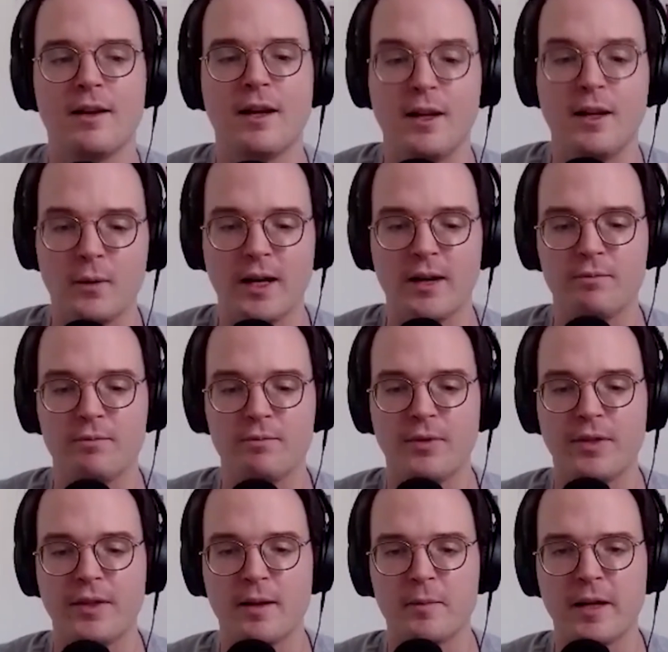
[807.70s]
Anyway,
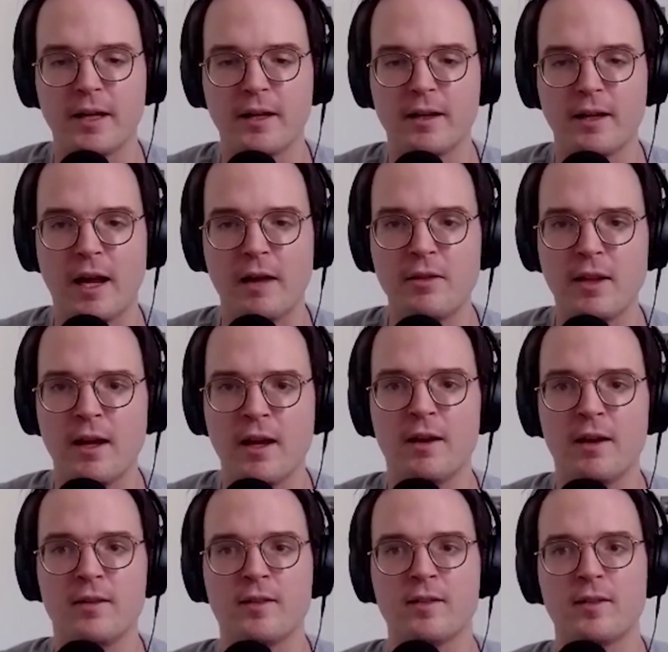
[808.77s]
I'm like, at the
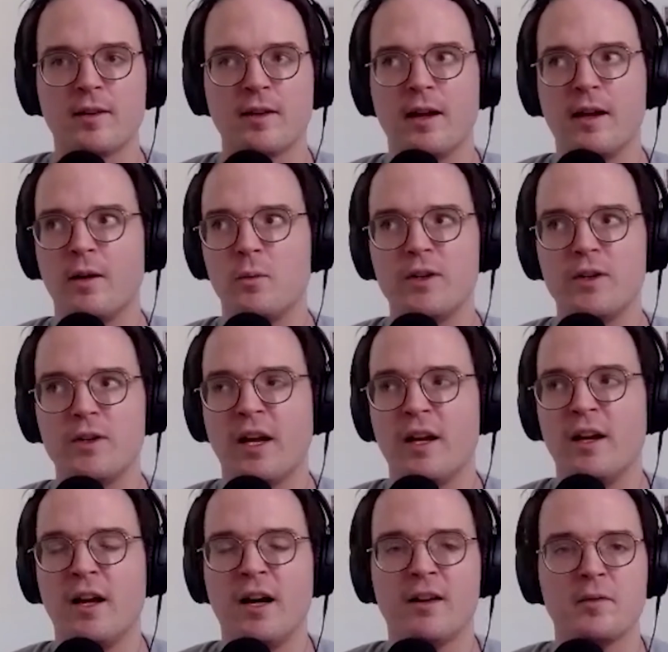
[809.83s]
end, and I wish I
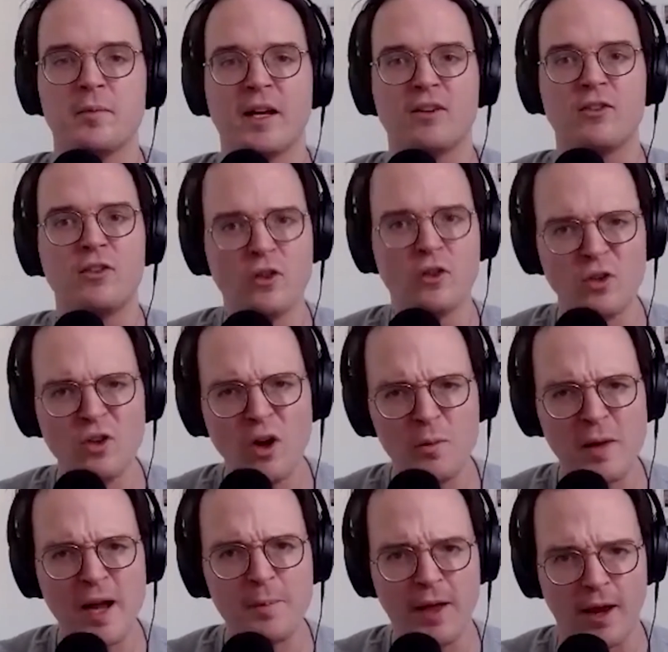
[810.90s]
hadn't asked, I'm like, do you know
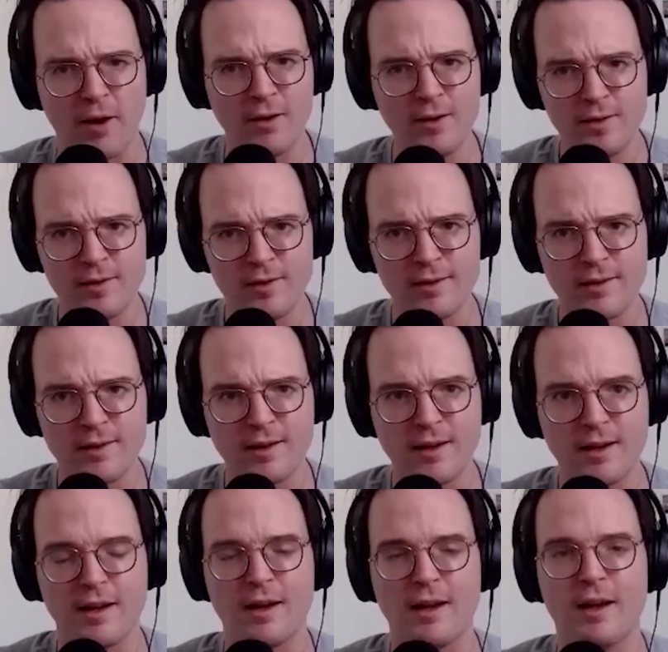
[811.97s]
my parents?
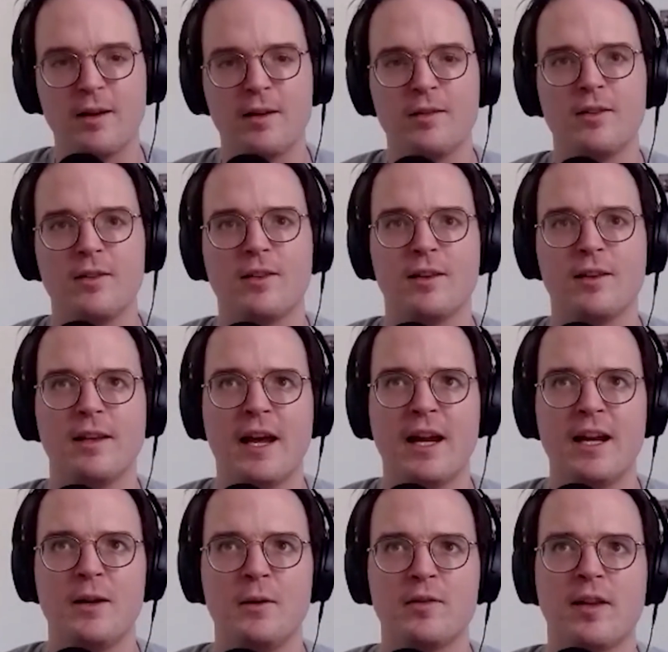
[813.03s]
And the
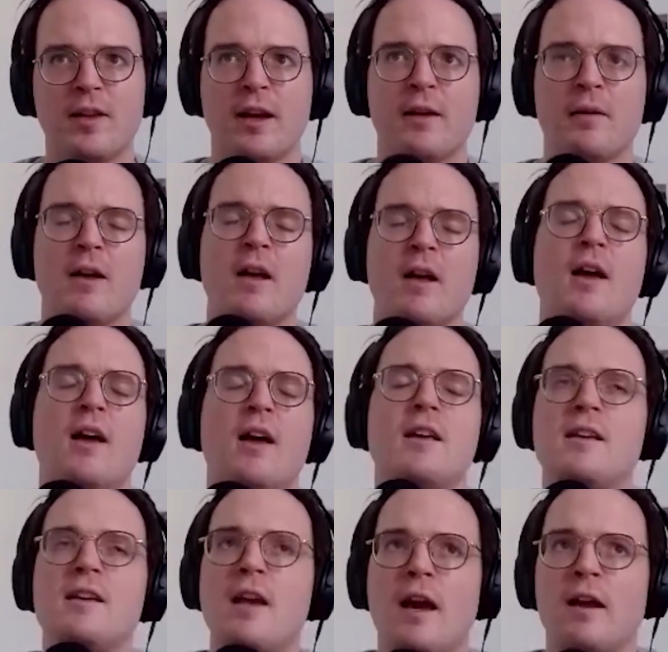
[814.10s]
lady was like,
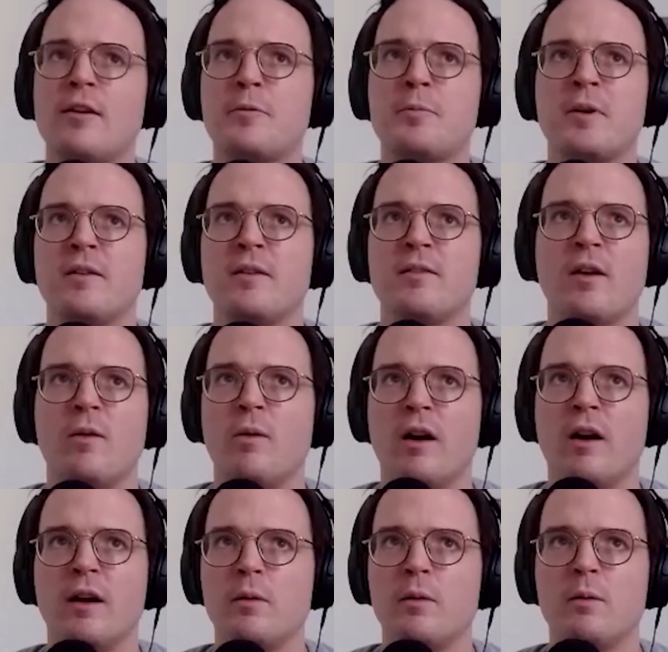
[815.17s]
yes, but don't
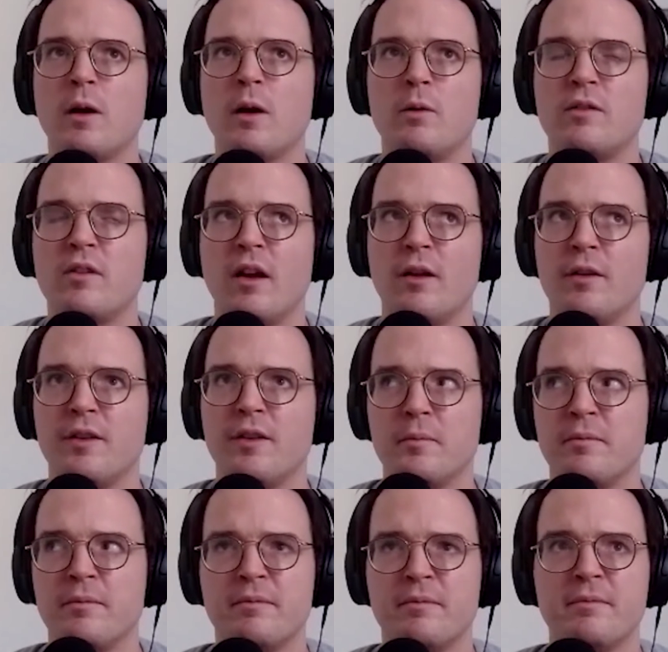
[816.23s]
worry, we won't tell
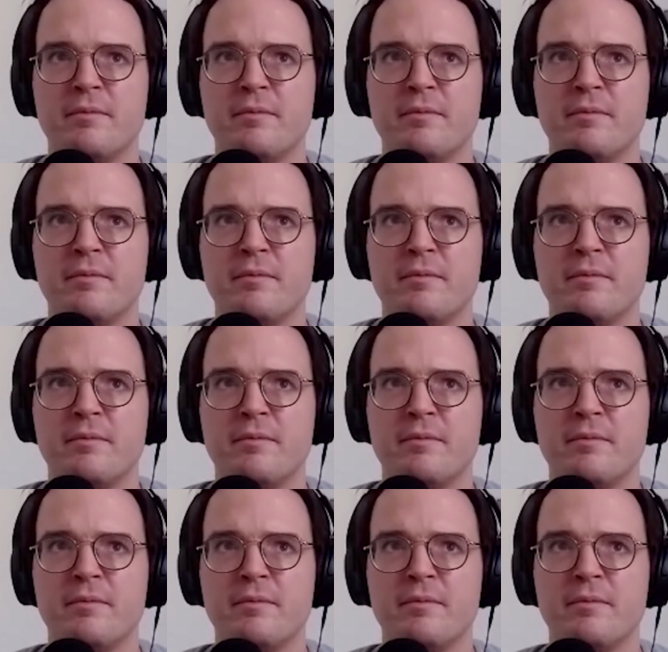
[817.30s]
them.